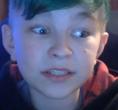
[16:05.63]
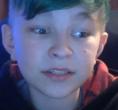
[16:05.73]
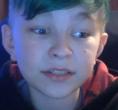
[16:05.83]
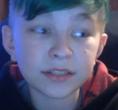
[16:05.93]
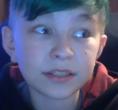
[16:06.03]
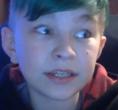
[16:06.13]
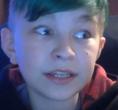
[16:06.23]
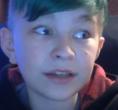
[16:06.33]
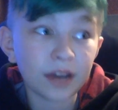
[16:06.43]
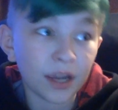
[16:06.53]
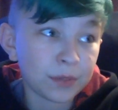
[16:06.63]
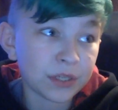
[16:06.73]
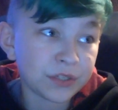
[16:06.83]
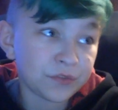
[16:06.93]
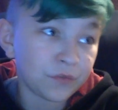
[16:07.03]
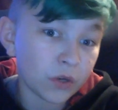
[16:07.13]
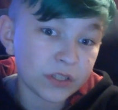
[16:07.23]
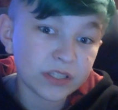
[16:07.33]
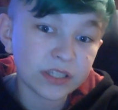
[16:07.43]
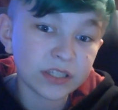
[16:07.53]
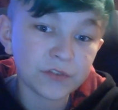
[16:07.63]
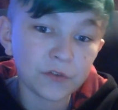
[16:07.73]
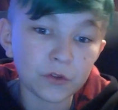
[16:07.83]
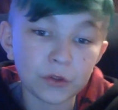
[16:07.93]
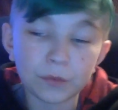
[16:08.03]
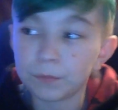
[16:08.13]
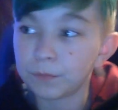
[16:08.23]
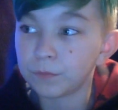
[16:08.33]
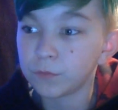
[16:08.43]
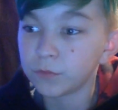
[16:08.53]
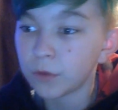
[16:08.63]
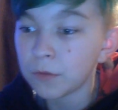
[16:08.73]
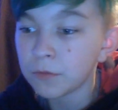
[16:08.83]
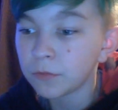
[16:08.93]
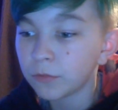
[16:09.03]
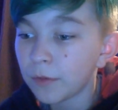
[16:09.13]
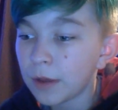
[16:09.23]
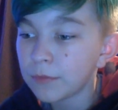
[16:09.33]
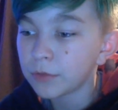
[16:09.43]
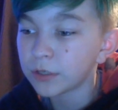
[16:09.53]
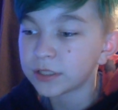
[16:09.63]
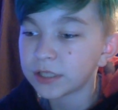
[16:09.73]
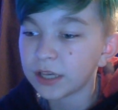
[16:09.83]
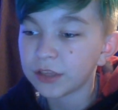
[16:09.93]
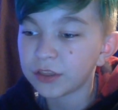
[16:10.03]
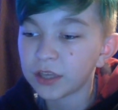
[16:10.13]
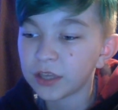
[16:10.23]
They need high-pitched voices for the Remembrance Day thing.